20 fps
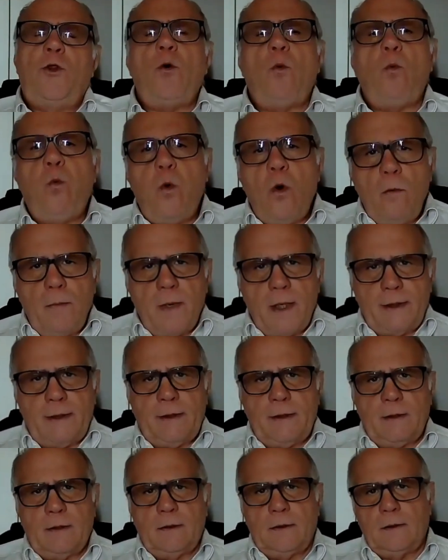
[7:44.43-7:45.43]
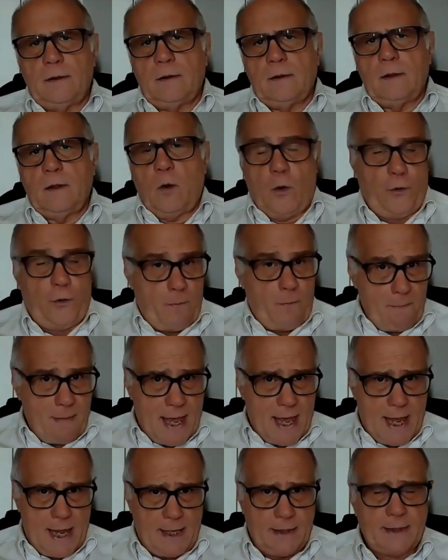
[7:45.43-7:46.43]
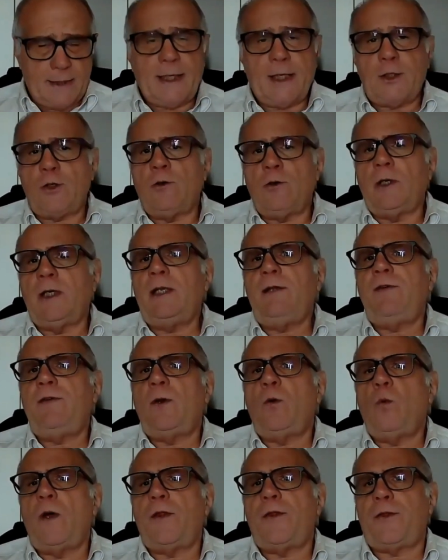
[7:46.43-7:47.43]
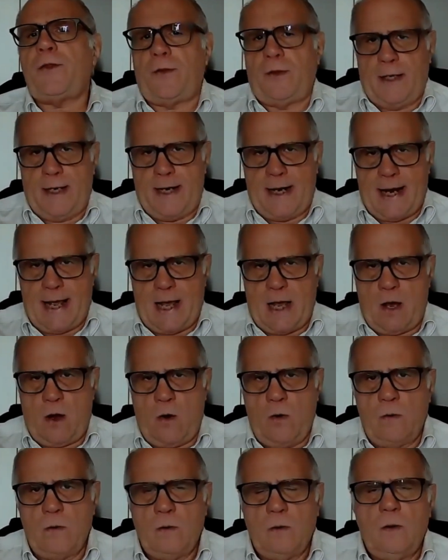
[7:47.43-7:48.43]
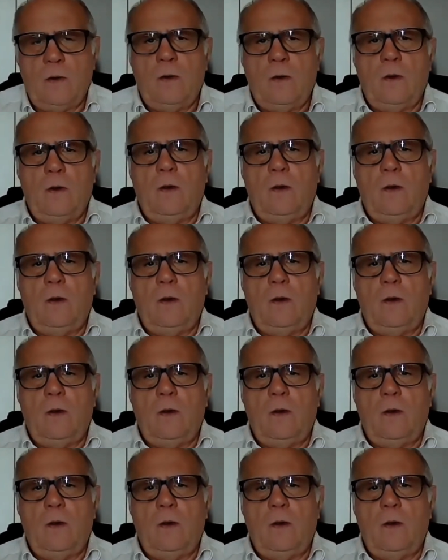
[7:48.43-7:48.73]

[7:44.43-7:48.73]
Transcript: the woman or the man that you're living with now,